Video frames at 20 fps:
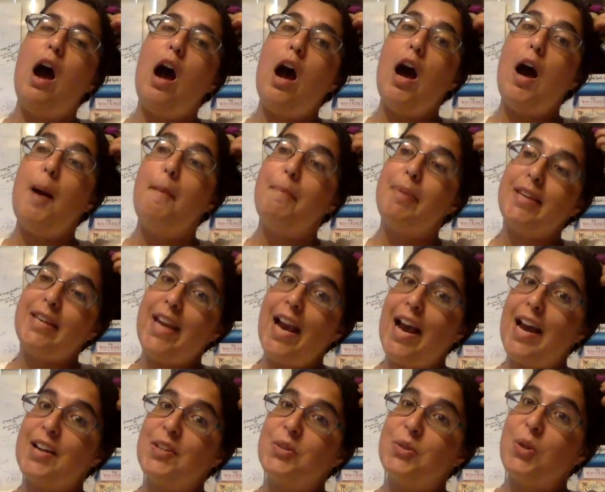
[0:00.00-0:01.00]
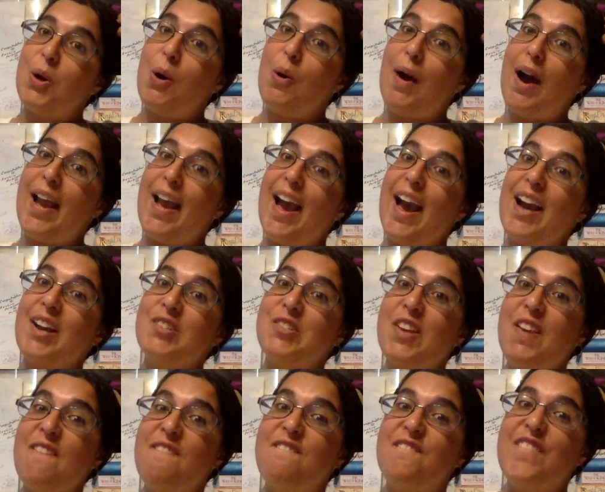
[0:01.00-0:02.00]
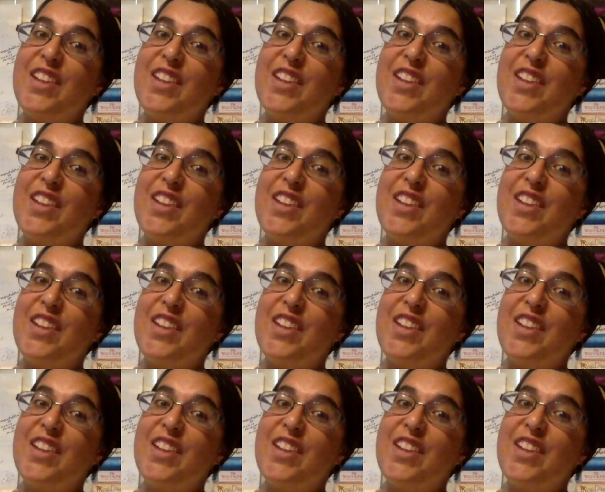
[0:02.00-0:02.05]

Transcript: But yeah, so I actually